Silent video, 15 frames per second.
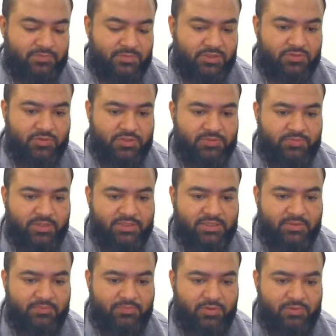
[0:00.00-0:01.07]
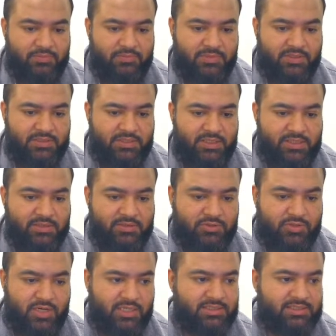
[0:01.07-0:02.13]
This one is pretty simple. Let's see.
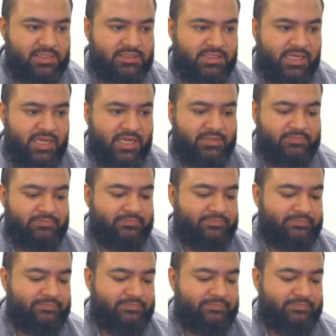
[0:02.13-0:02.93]
Try 68.